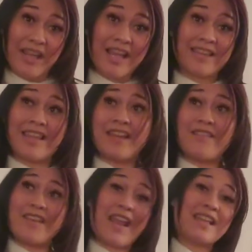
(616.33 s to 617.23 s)
Like, at the end
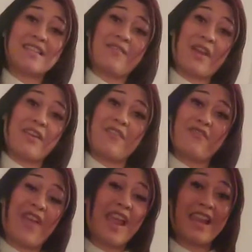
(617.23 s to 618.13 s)
of the day, it's a very
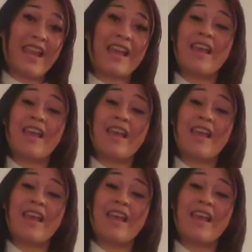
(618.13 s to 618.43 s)
fading